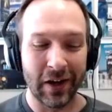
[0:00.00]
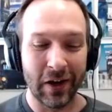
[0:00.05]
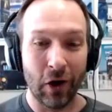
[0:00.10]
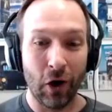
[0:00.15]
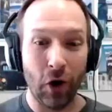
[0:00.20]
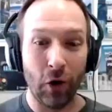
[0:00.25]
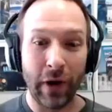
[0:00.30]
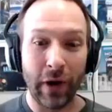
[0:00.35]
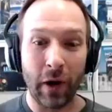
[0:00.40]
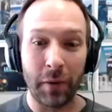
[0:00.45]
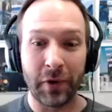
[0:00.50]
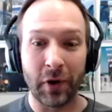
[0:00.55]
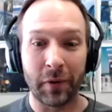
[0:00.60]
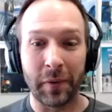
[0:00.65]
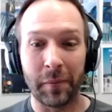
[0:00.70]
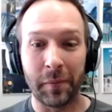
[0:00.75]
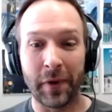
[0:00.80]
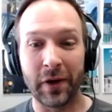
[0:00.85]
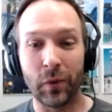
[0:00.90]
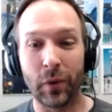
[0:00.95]
oh, now I'm telling
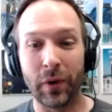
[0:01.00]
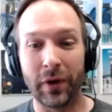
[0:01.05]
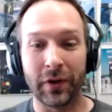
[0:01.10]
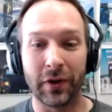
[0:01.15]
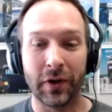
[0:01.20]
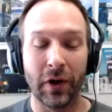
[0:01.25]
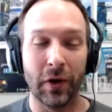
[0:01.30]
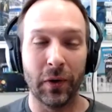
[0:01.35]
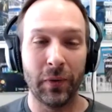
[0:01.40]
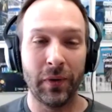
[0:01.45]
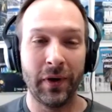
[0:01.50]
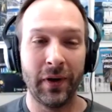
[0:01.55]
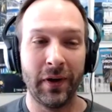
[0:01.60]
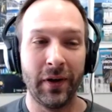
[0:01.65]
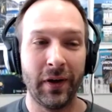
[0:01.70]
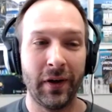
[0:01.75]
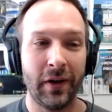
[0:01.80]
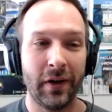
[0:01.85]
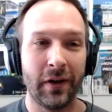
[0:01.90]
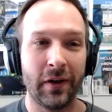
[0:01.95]
my money where to go.
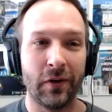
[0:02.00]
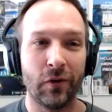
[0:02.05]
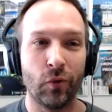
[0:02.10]
Mm-hmm.